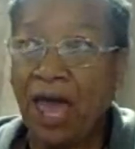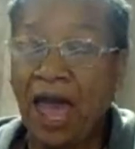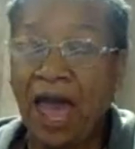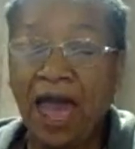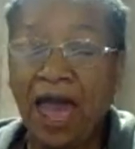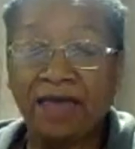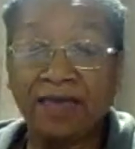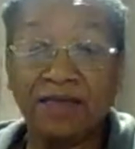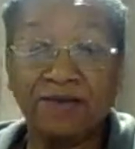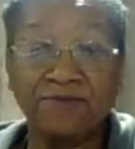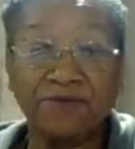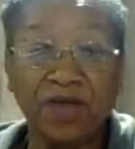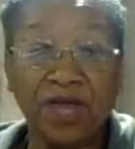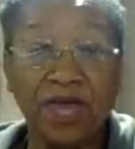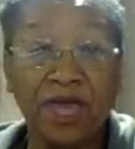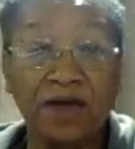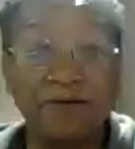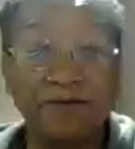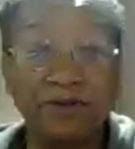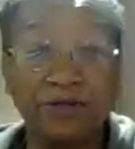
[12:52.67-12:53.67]
I even
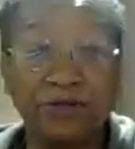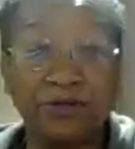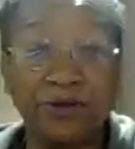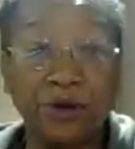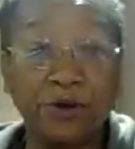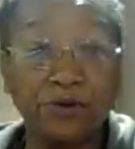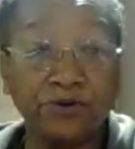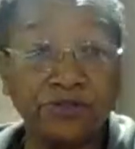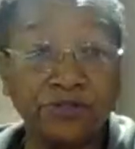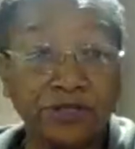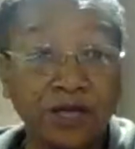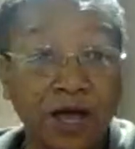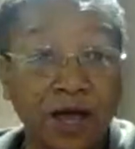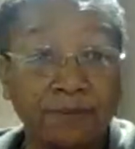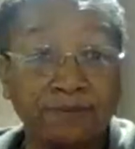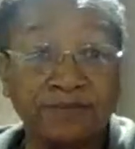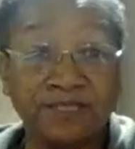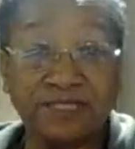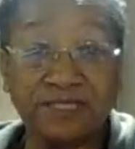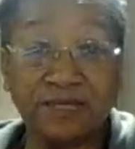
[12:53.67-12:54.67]
have a nurse
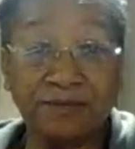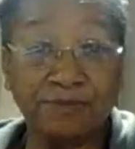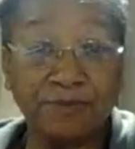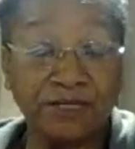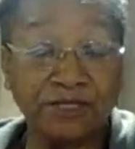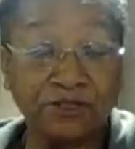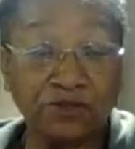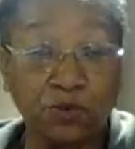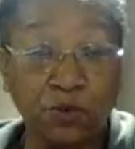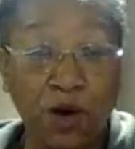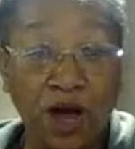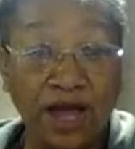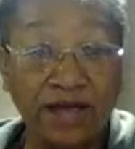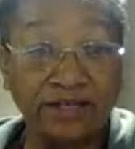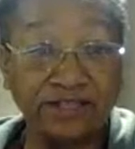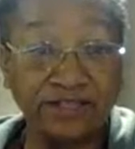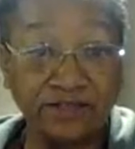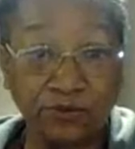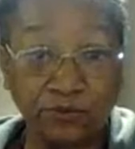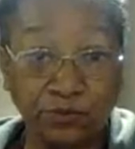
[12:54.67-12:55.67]
come see me
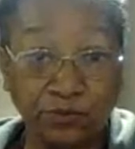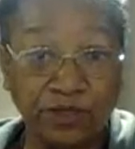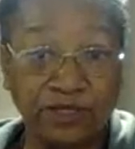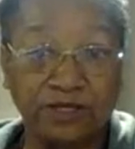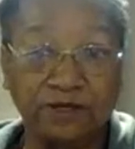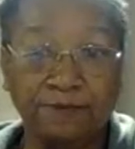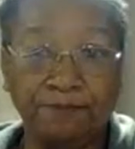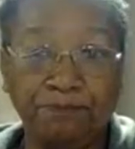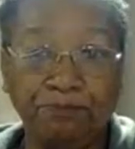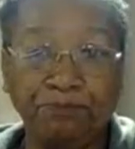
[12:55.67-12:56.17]
twice a week.